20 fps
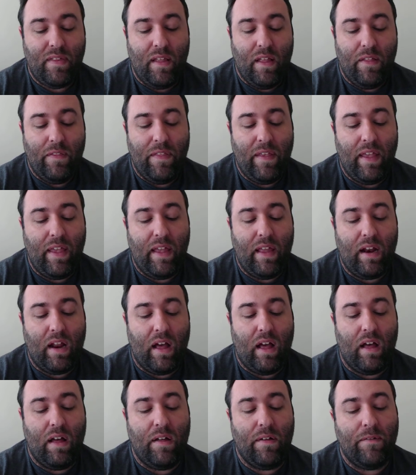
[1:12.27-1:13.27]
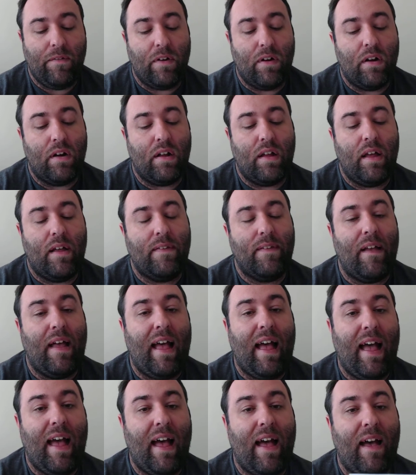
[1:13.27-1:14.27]
then Oliver calls out
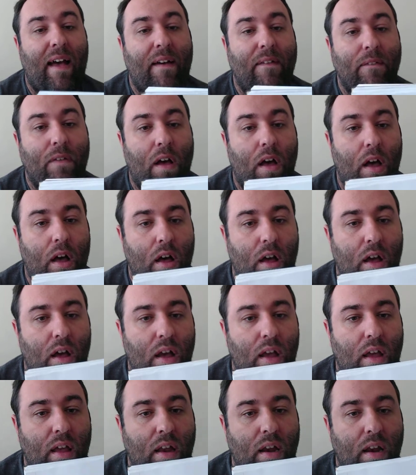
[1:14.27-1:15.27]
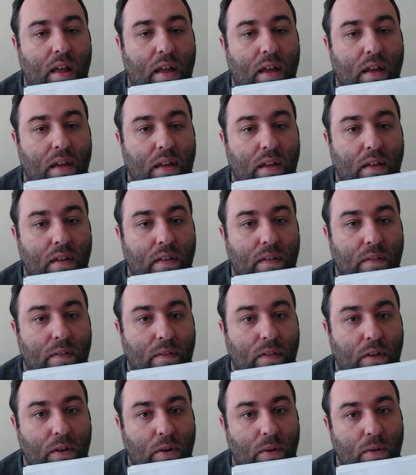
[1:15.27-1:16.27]
Hive on
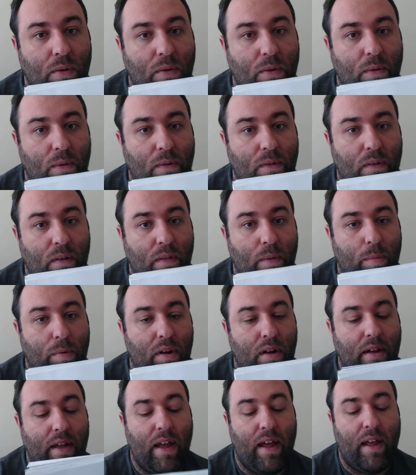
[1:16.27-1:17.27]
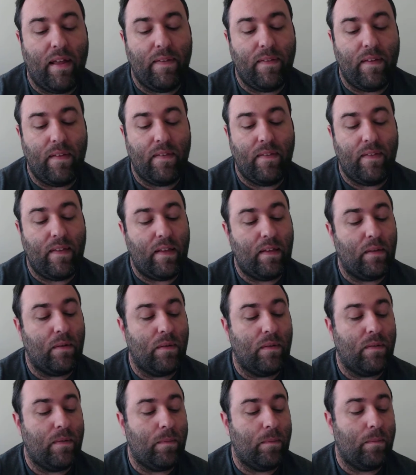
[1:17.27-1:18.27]
the news on the broadcast and
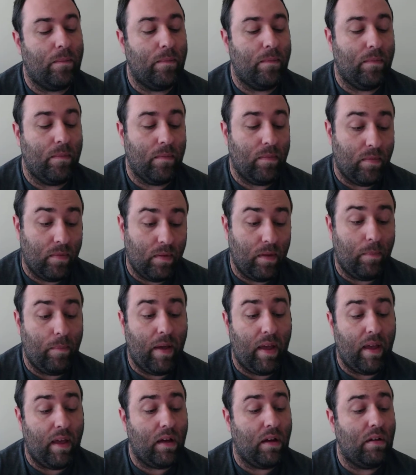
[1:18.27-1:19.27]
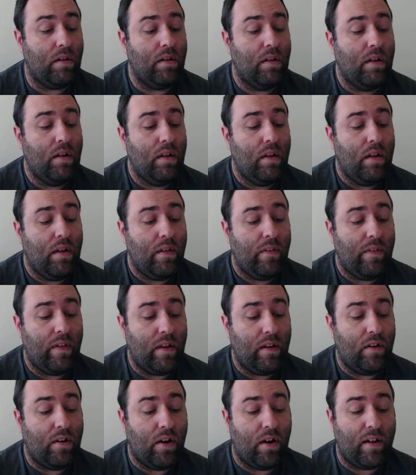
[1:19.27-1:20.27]
singles them out.
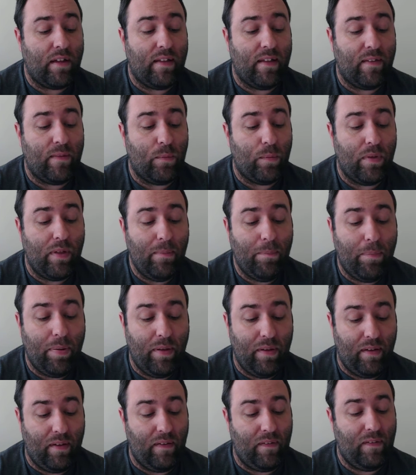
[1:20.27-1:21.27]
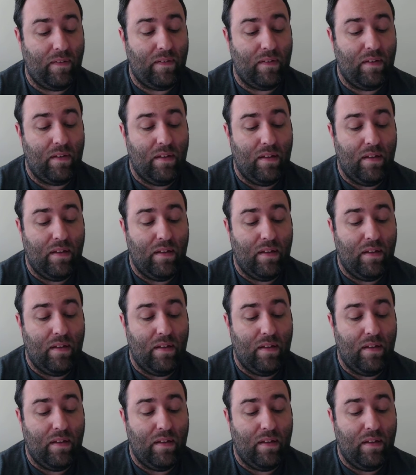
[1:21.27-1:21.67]
Then Darhk gets really pissed.